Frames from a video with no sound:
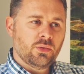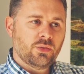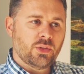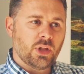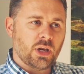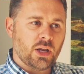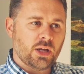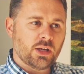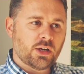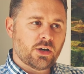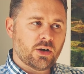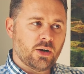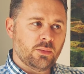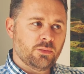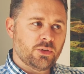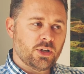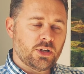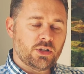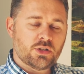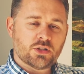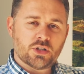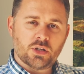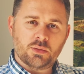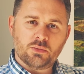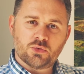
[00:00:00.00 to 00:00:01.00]
The Leica
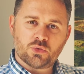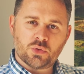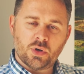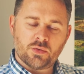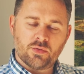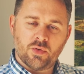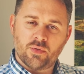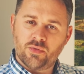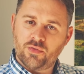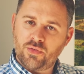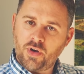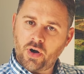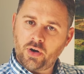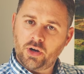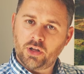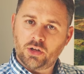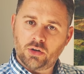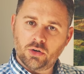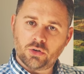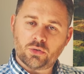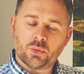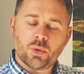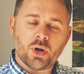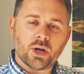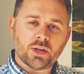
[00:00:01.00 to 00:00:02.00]
M-D seems to have a very
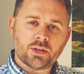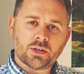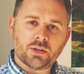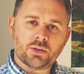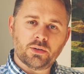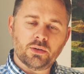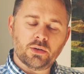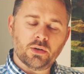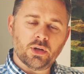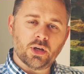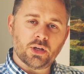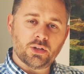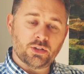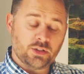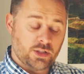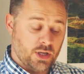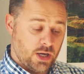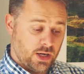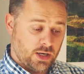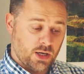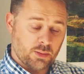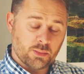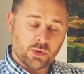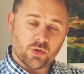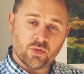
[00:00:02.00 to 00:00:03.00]
good wide
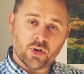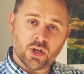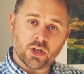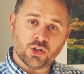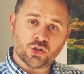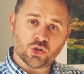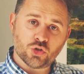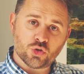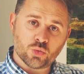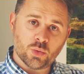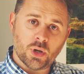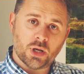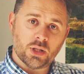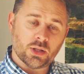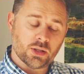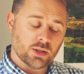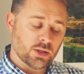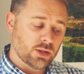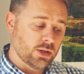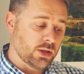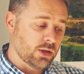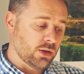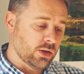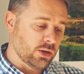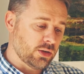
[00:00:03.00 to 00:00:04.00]
dynamic range as well,
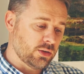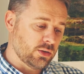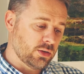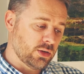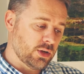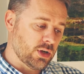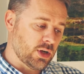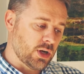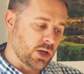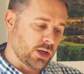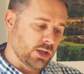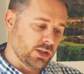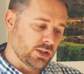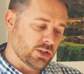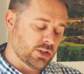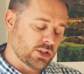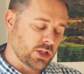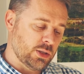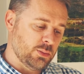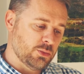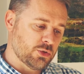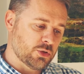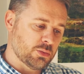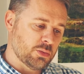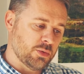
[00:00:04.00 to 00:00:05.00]
you know, and it
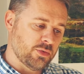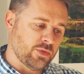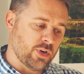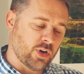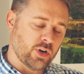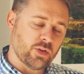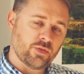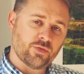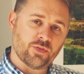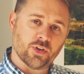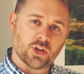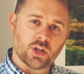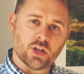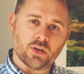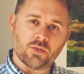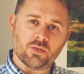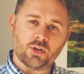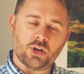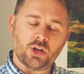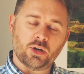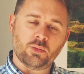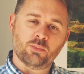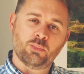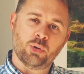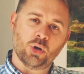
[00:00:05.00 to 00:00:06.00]
seems to be very
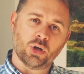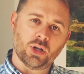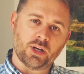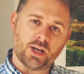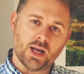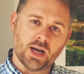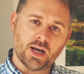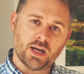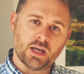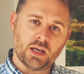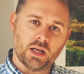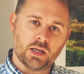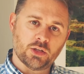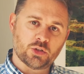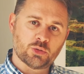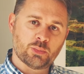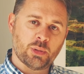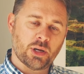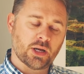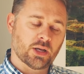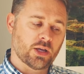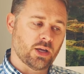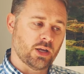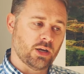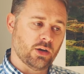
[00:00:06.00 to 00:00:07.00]
forgiving in pulling highlights
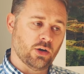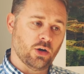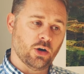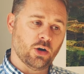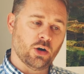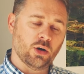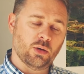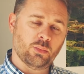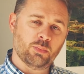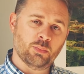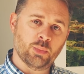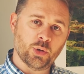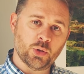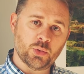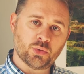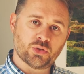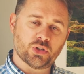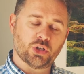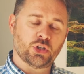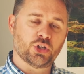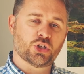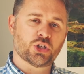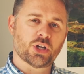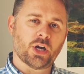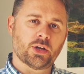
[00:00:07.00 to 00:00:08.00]
back in or
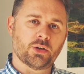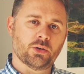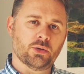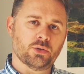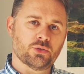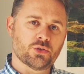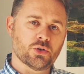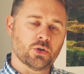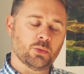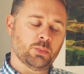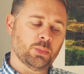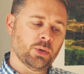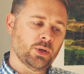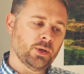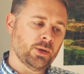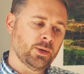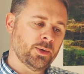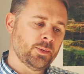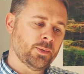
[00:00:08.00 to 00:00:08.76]
boosting shadows up.